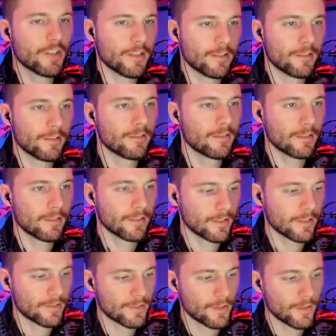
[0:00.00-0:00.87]
tension.
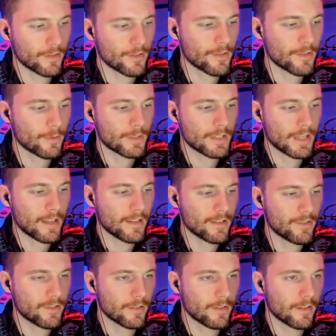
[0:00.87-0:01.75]
There's no
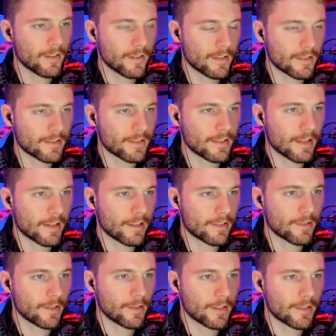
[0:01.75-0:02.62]
tension in this set.
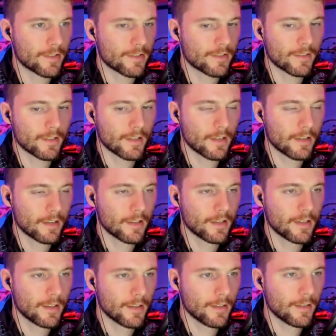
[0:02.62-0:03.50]
It's
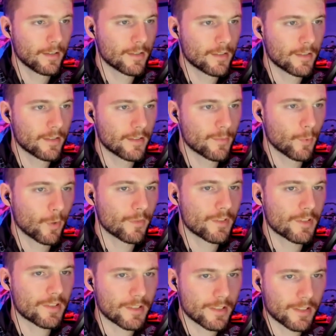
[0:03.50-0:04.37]
more
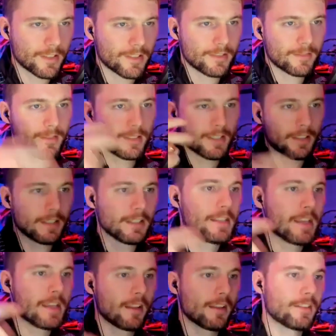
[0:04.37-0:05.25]
just a dilly
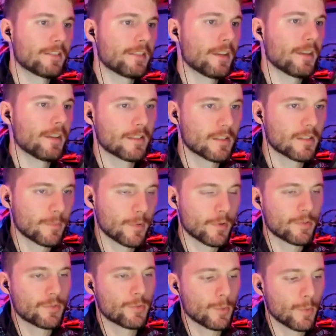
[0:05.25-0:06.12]
dally set as
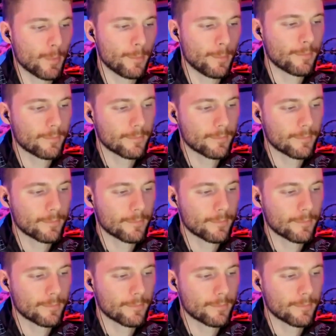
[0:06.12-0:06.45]
opposed to an